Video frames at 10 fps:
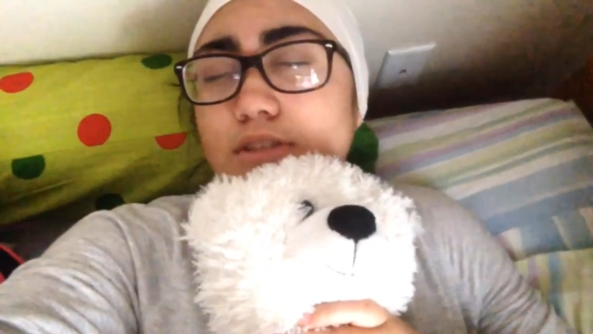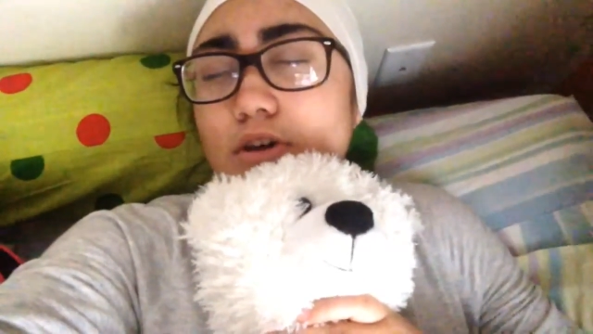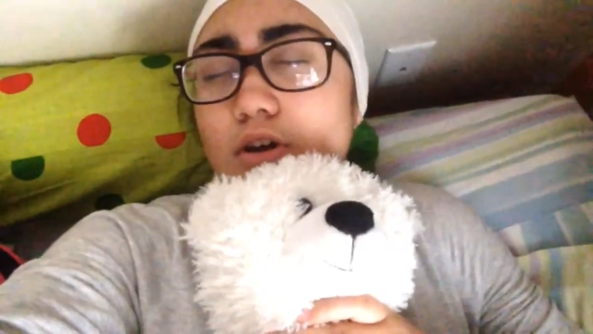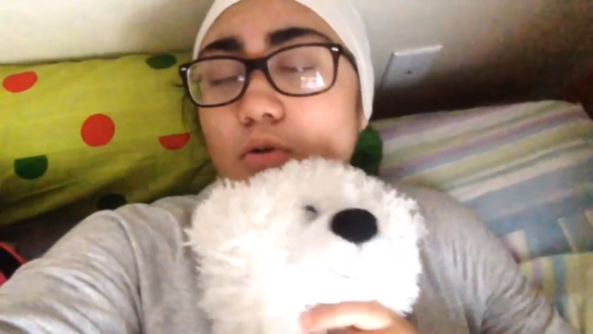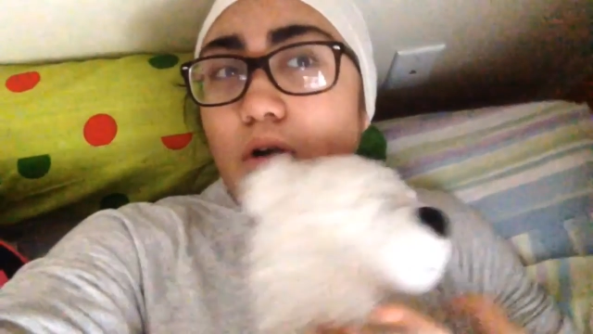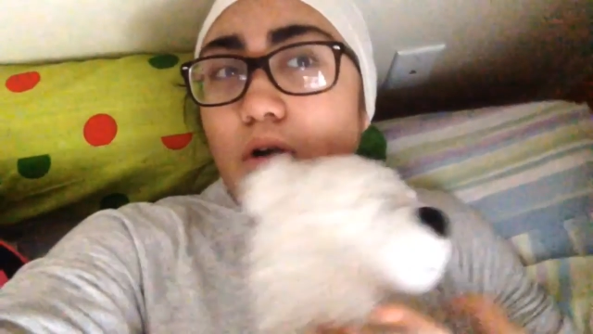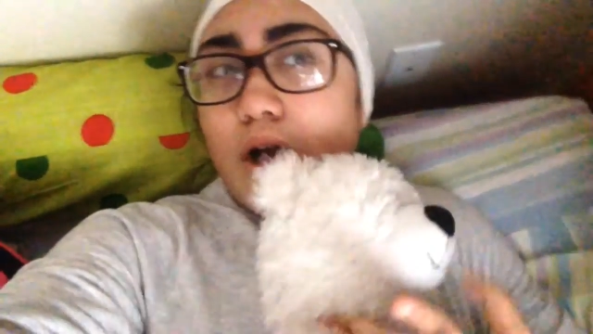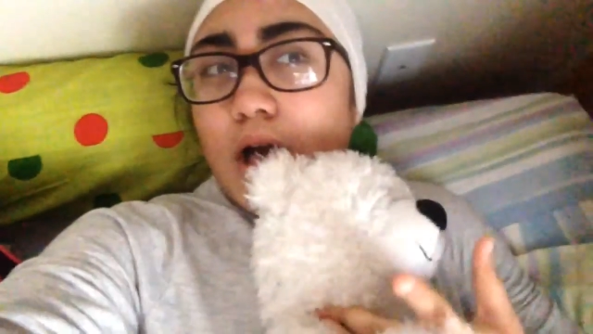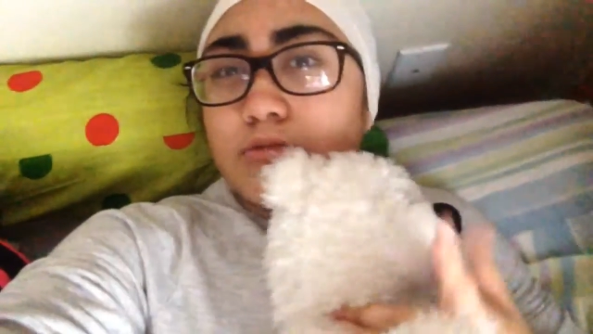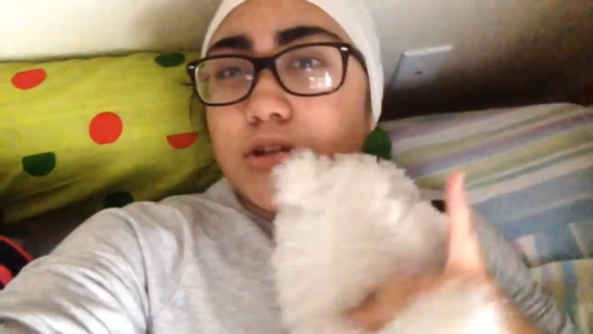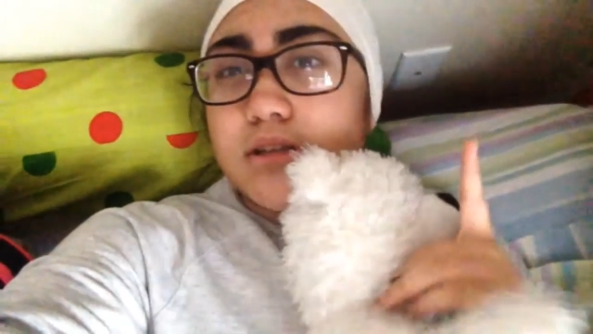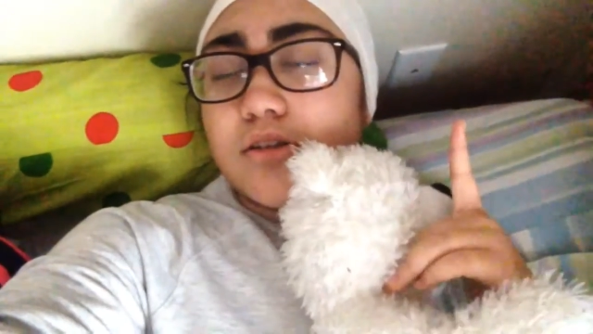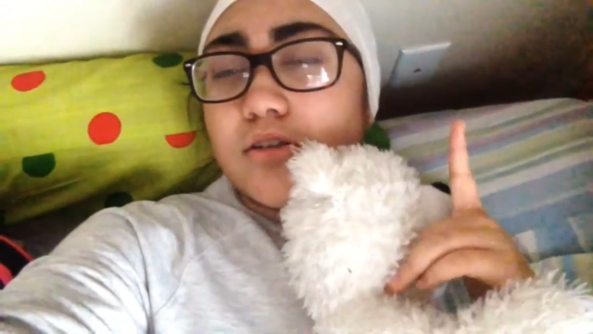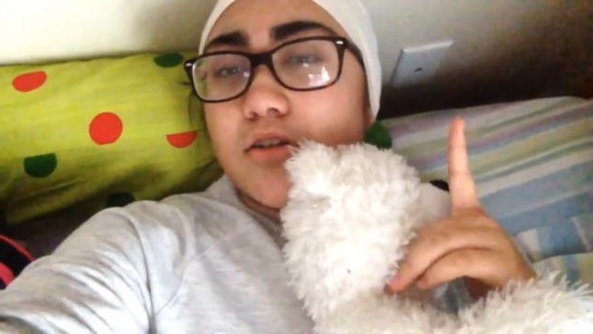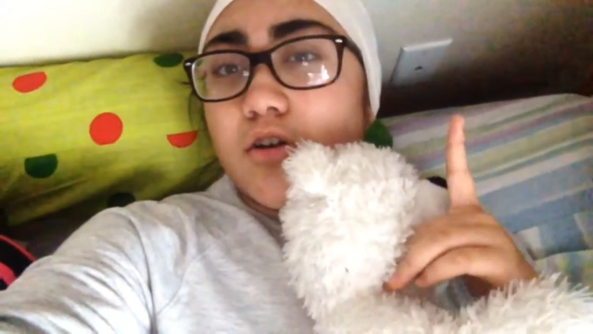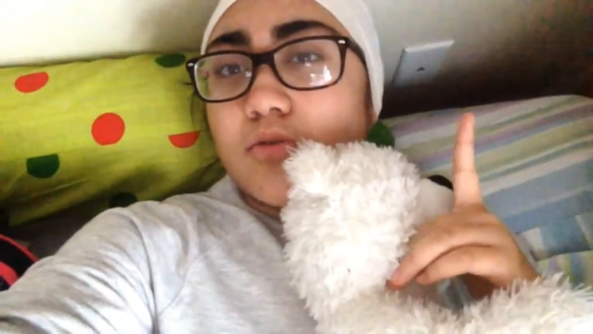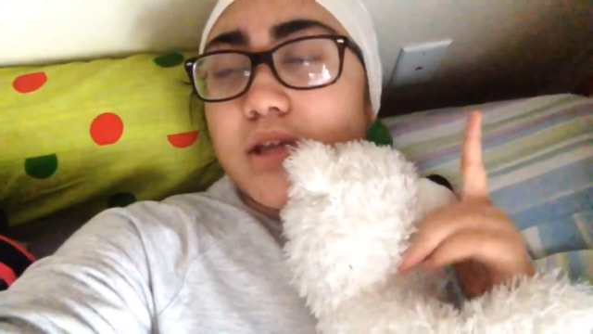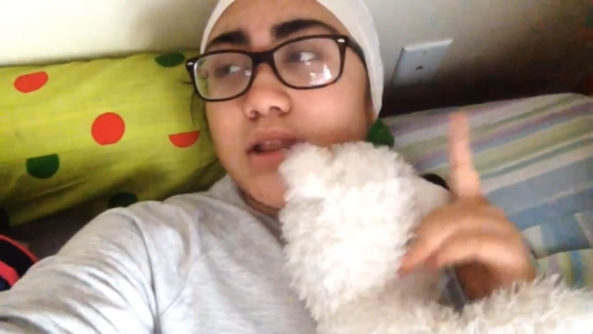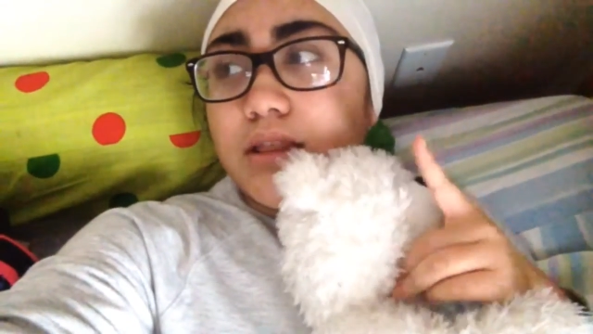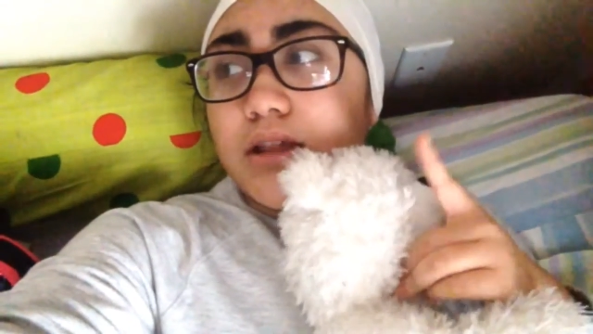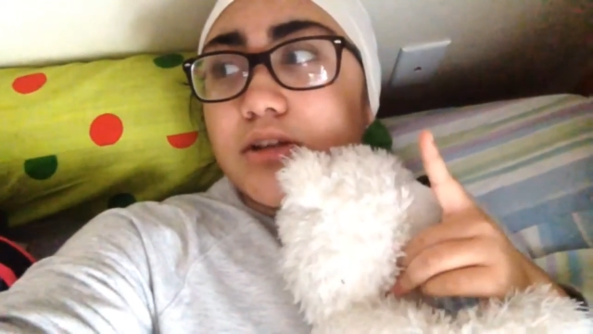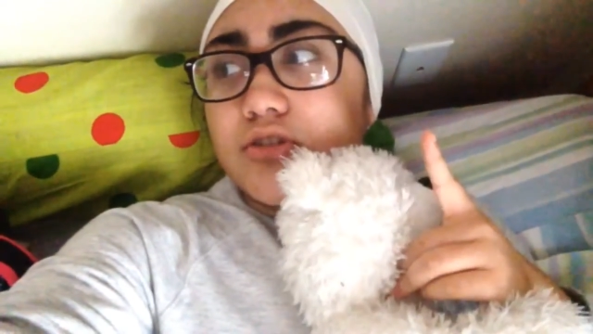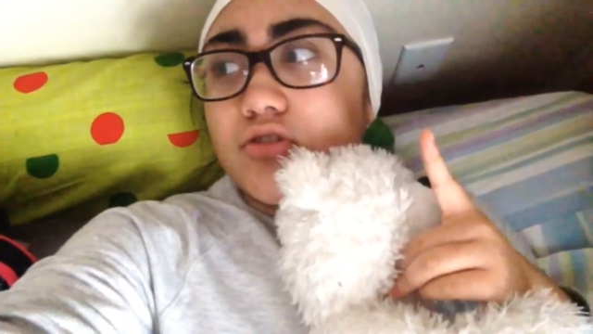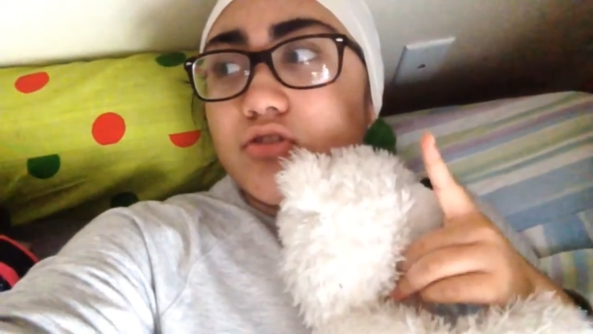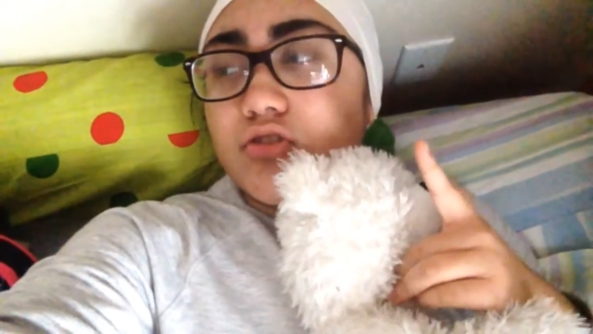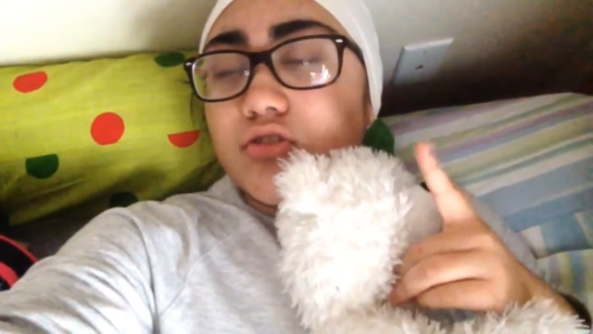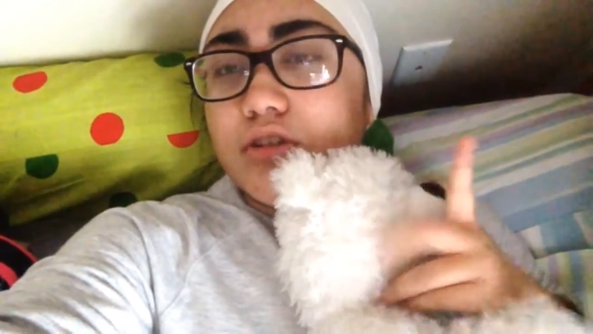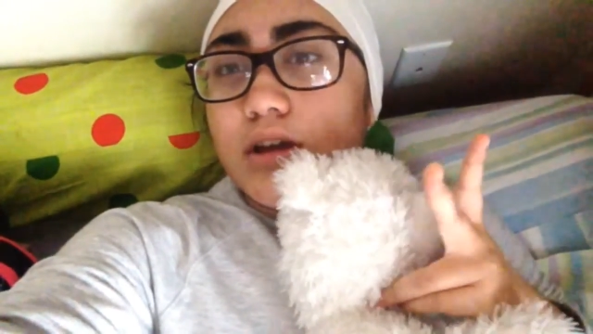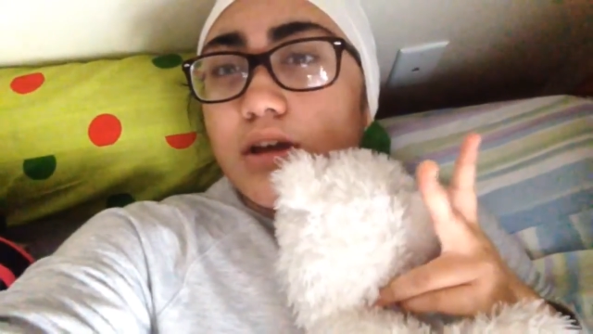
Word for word: so I'm just gonna go eat lunch.